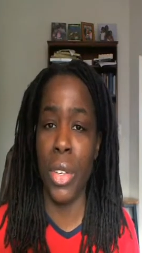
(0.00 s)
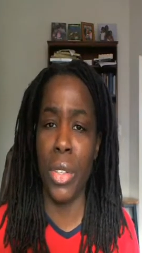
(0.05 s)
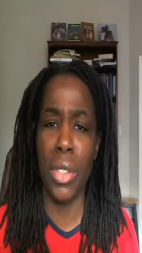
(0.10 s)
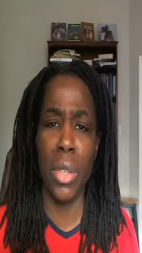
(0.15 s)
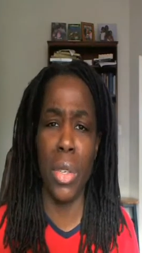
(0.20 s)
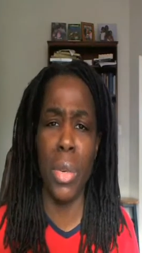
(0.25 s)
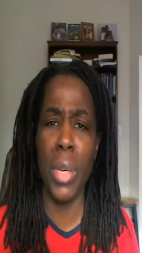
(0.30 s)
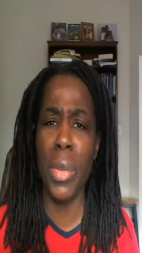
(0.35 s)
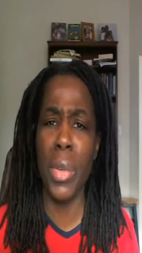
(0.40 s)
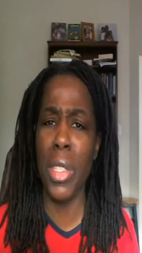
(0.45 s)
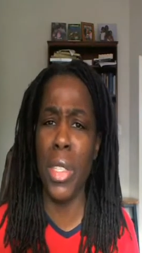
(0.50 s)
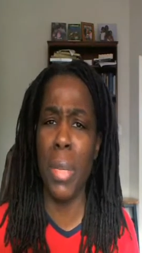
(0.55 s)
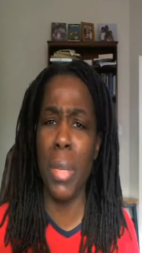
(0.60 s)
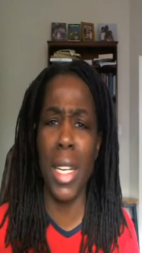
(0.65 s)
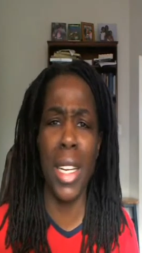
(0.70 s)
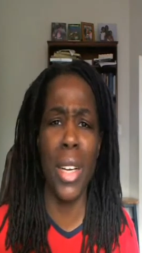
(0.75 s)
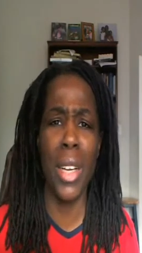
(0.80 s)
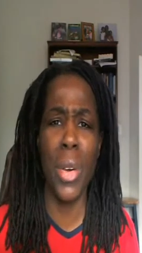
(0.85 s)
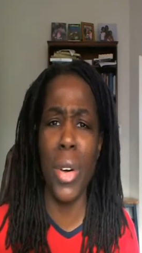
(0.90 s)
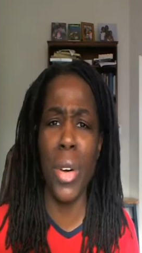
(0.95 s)
So we were
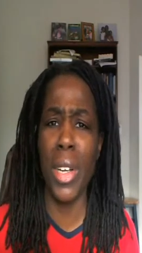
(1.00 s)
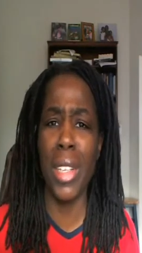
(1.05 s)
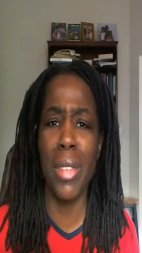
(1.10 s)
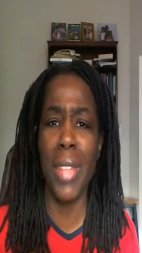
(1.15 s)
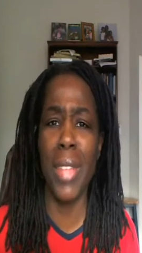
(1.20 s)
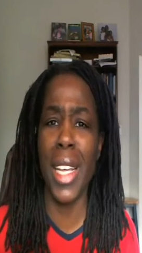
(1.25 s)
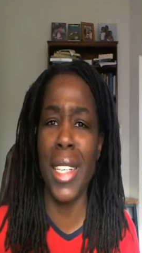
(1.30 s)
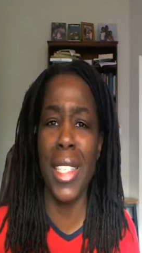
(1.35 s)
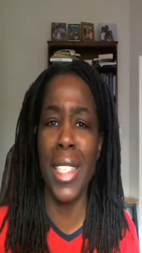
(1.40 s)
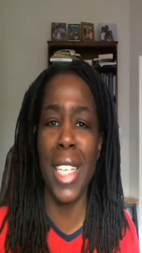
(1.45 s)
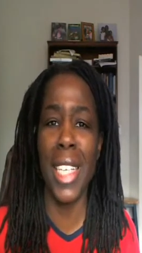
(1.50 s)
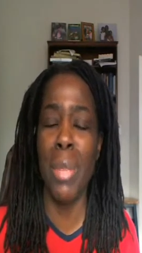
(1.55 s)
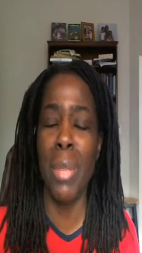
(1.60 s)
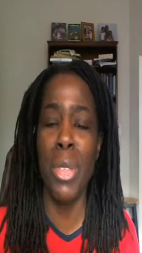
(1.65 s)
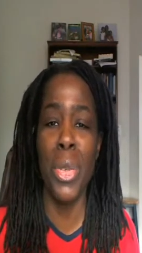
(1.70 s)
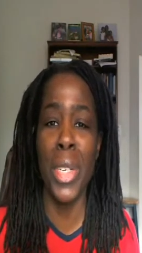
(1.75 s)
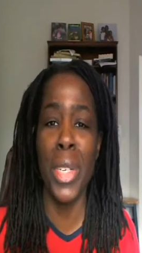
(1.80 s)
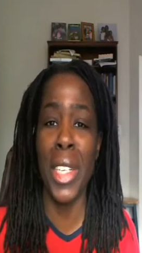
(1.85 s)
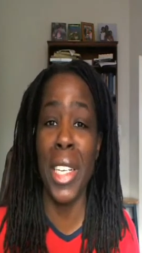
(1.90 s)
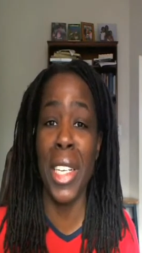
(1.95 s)
spending all of that time
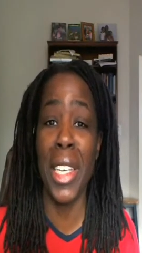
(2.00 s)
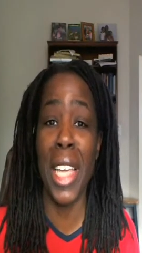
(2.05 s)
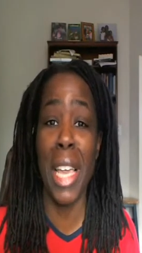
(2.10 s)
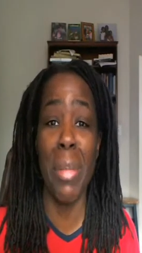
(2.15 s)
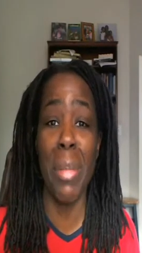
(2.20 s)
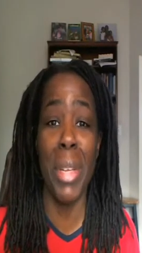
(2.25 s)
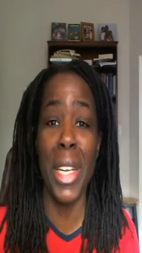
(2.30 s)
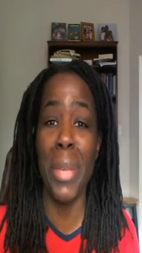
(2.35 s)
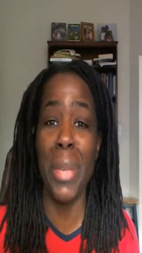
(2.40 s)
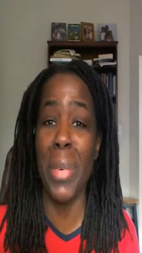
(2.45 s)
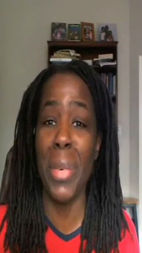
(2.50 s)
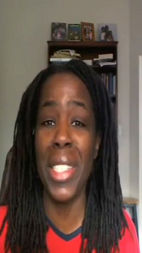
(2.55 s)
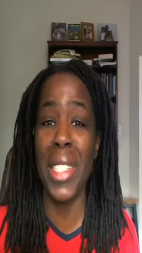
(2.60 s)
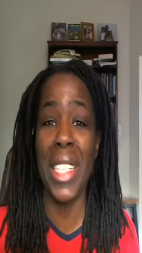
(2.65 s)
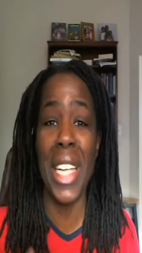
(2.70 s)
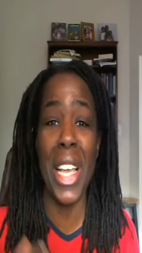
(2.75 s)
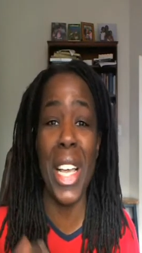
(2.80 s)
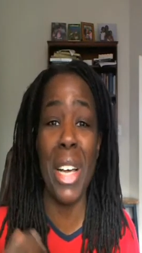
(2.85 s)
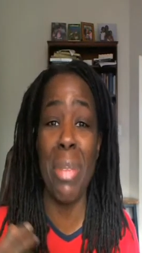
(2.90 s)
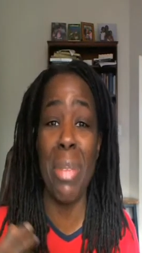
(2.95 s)
doing the game, and it
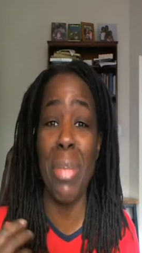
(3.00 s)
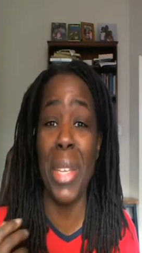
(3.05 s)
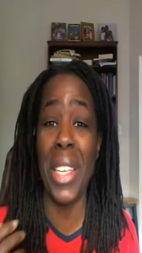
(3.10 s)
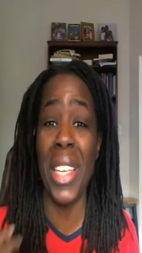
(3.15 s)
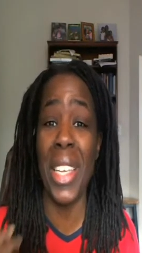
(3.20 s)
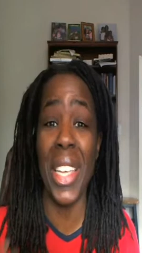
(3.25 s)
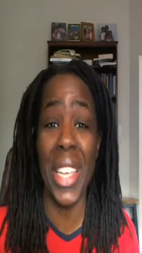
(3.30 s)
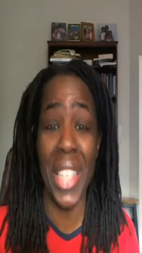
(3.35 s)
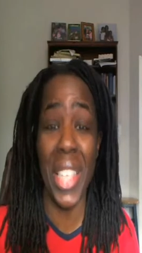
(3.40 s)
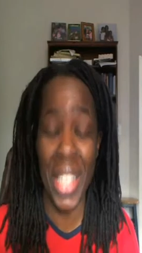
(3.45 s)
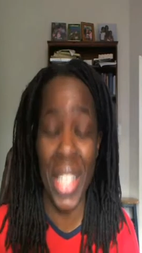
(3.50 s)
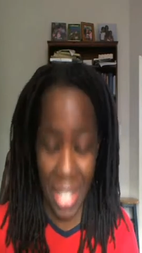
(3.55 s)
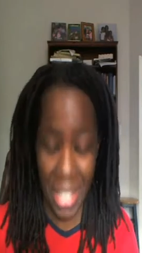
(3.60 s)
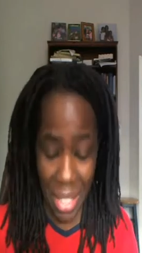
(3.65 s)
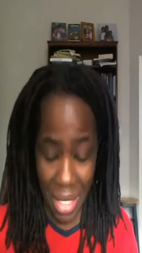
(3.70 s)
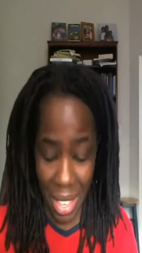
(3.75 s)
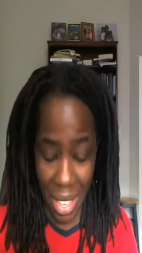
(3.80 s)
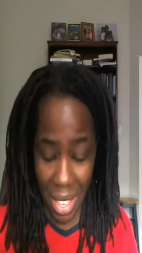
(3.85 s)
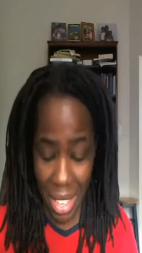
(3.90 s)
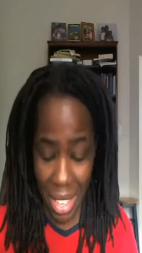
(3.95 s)
wasn't helping
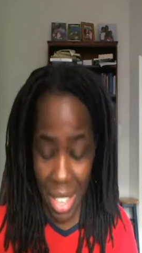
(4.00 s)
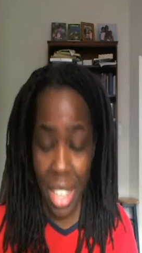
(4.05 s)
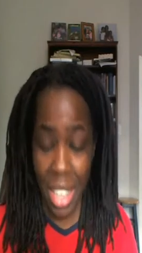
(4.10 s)
anything